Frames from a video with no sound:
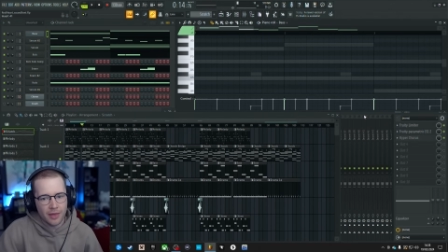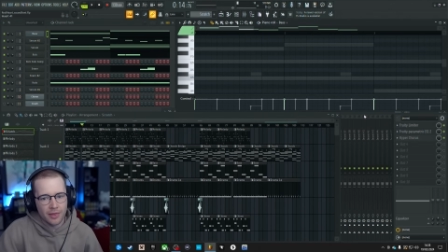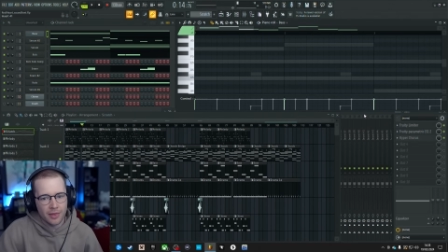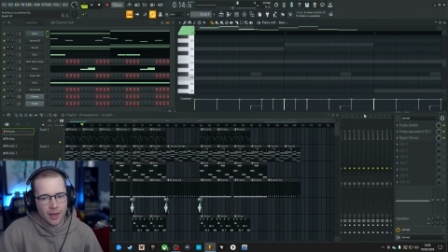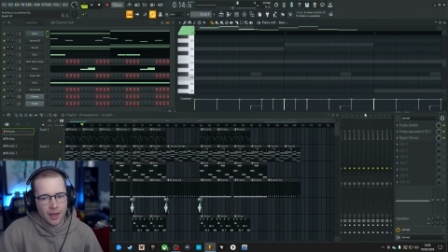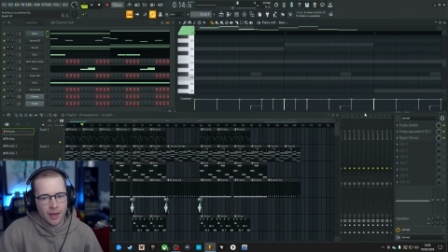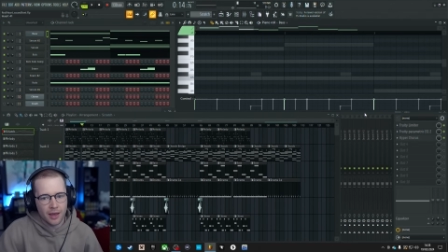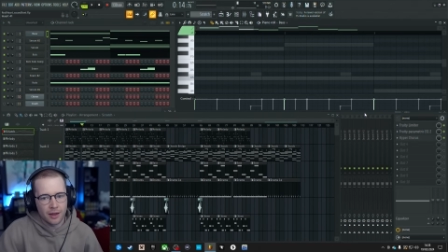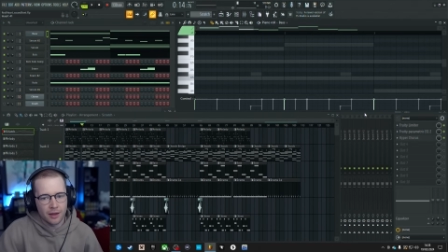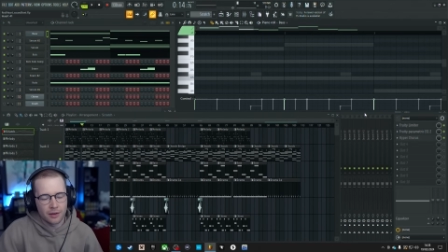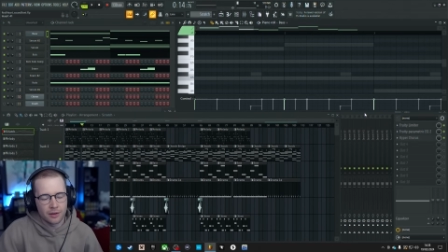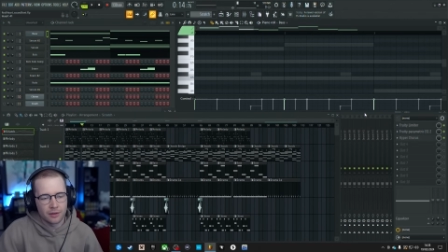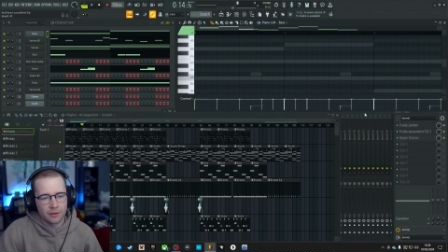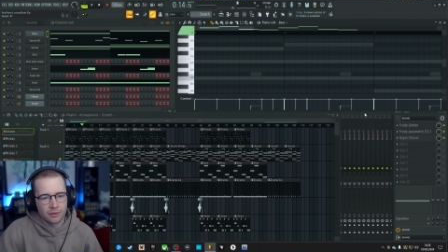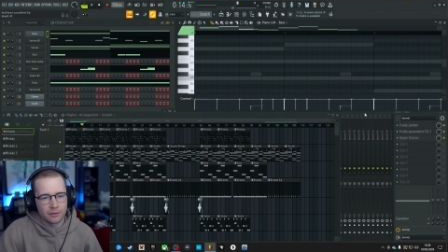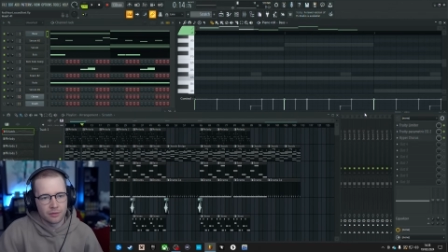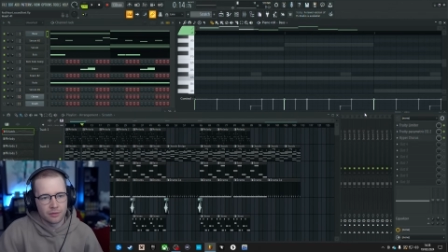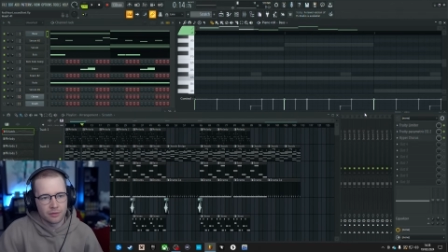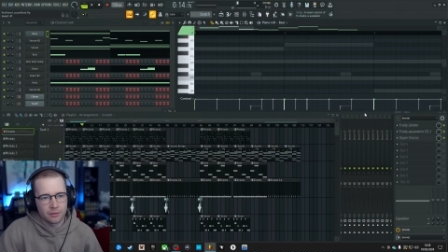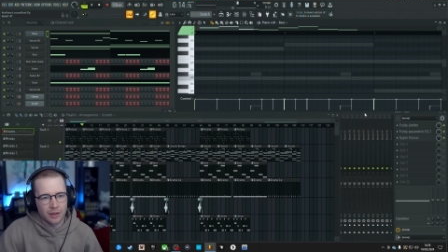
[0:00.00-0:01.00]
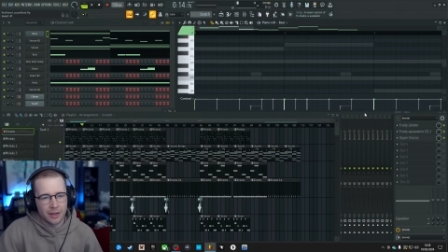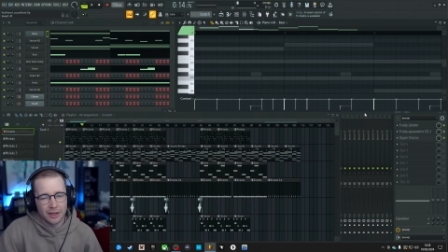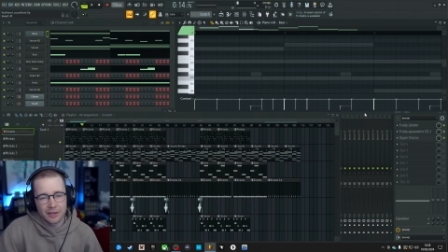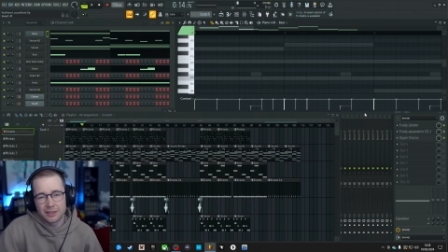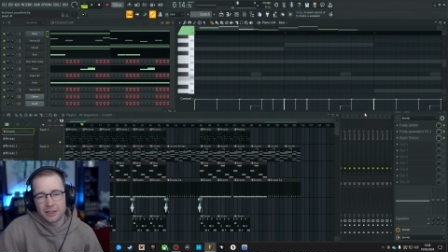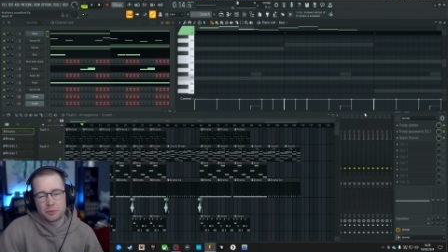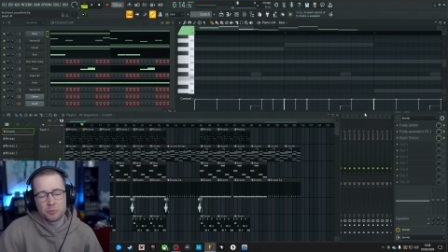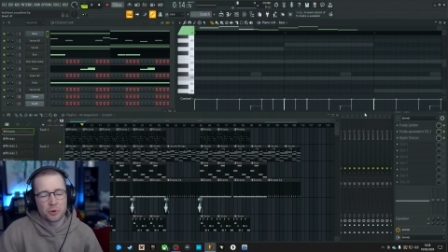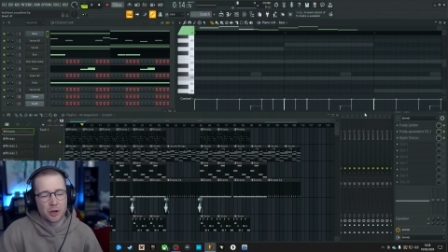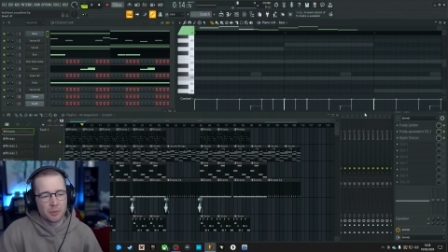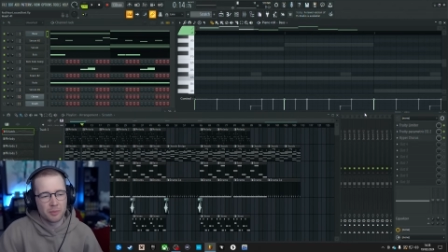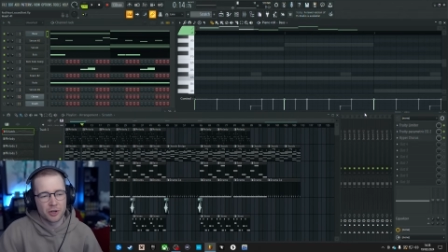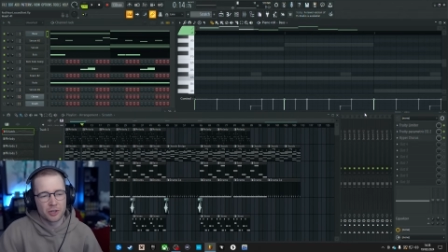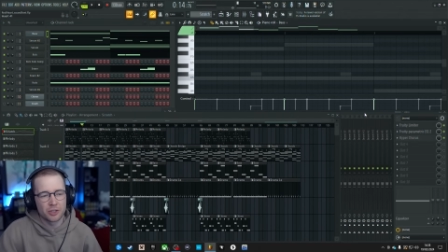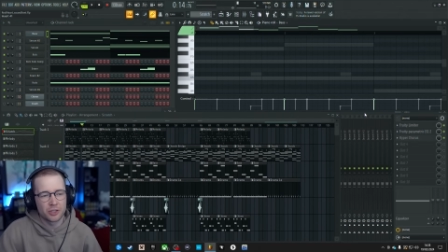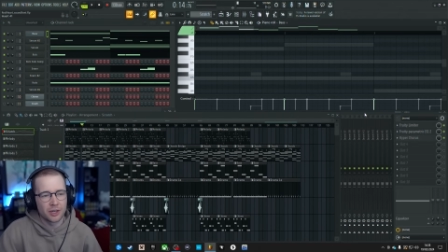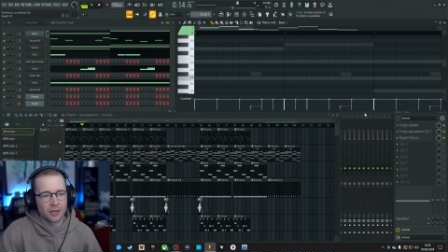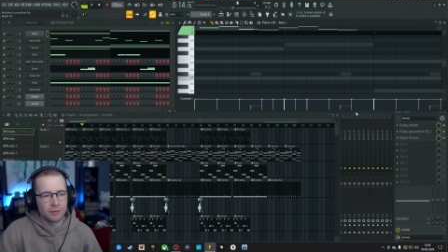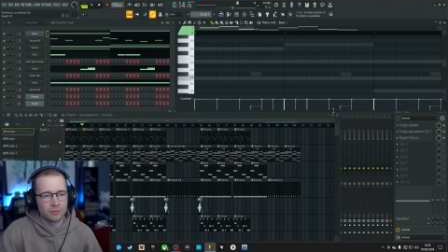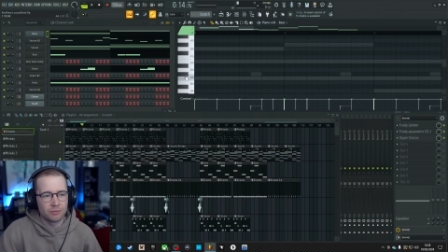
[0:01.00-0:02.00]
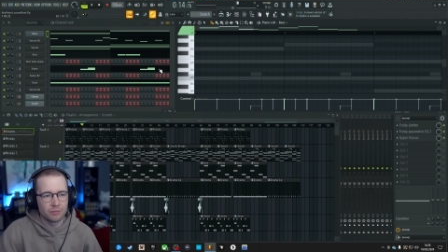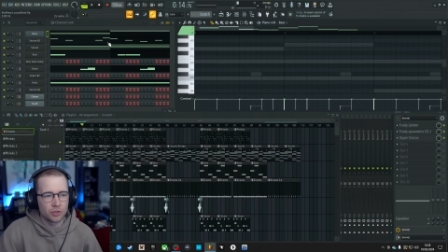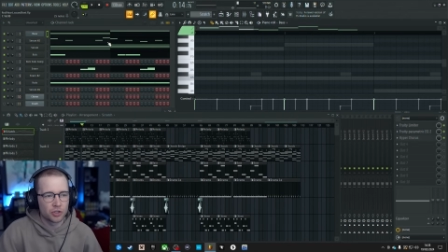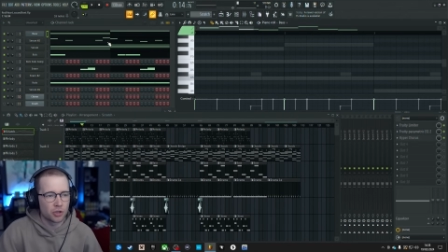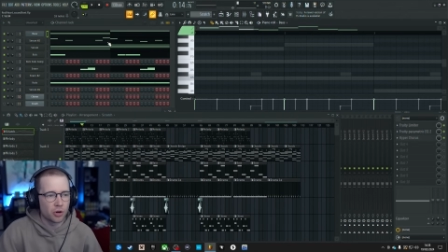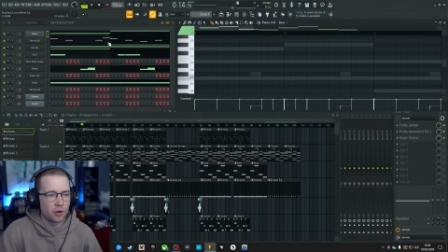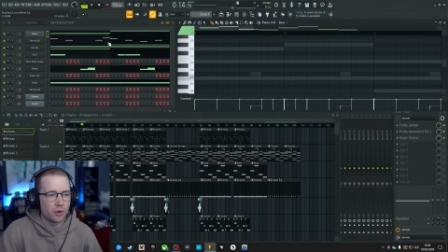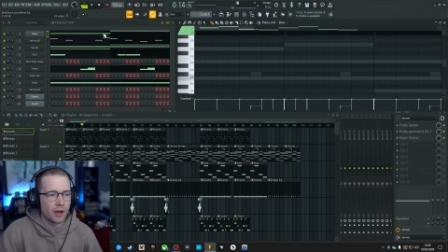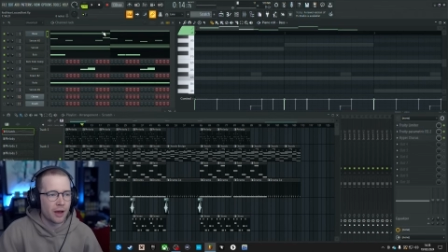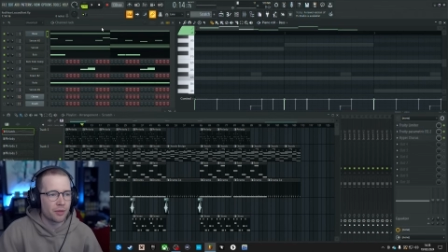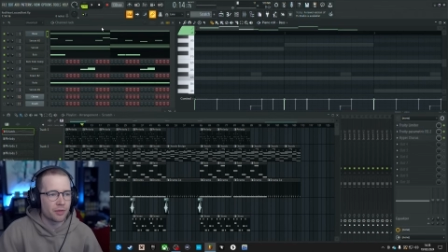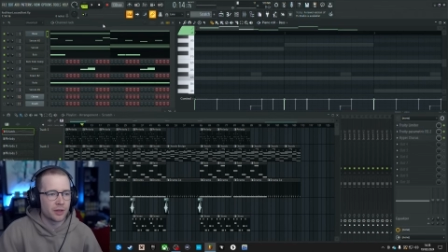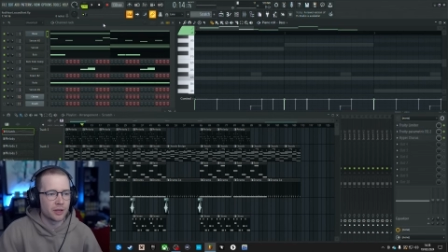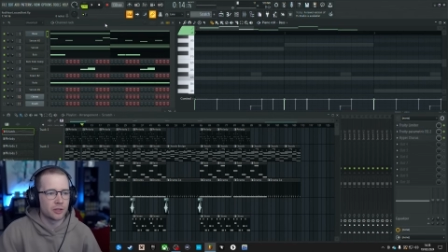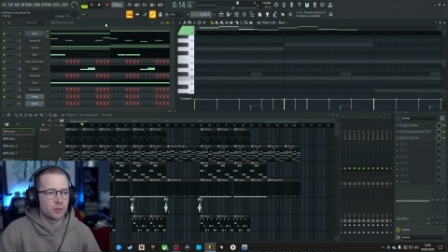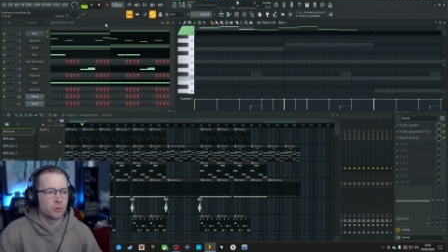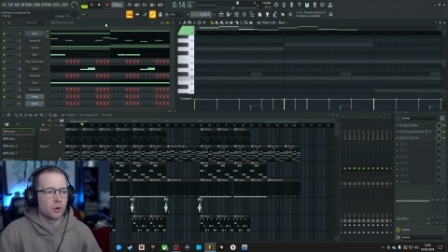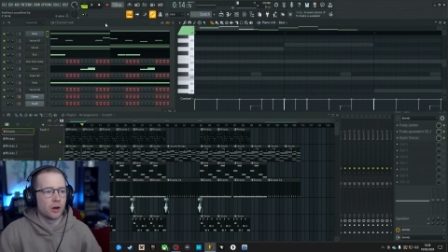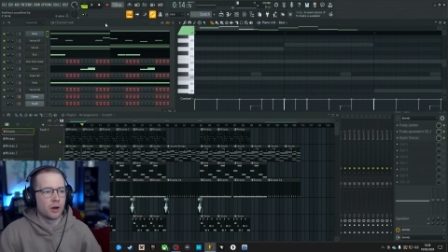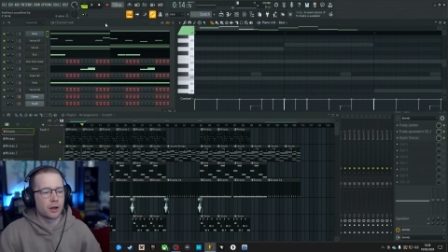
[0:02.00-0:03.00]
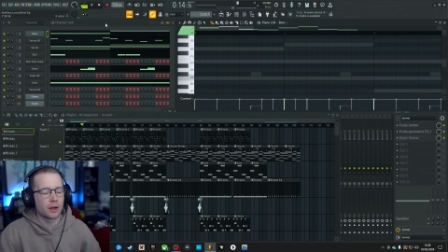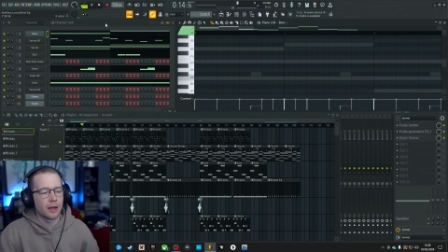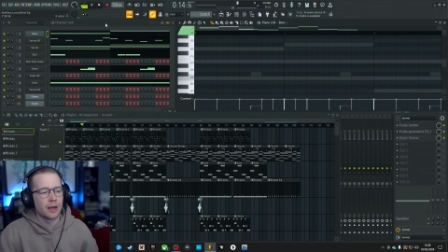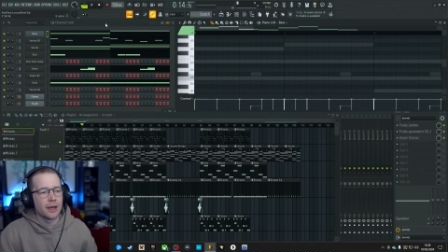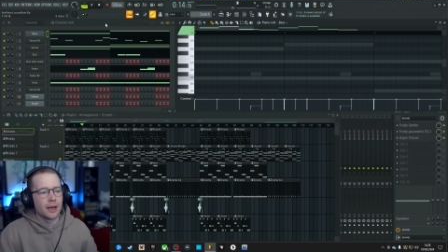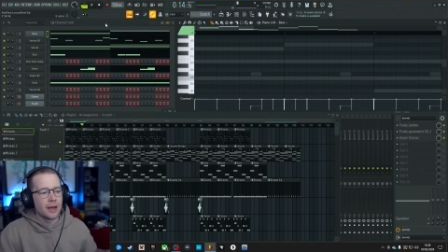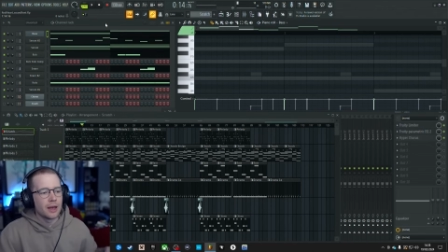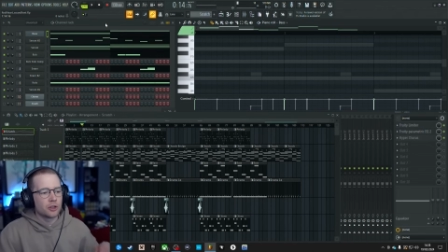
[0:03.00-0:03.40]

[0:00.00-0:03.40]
and then I guess that's pretty much it. Show you how things work.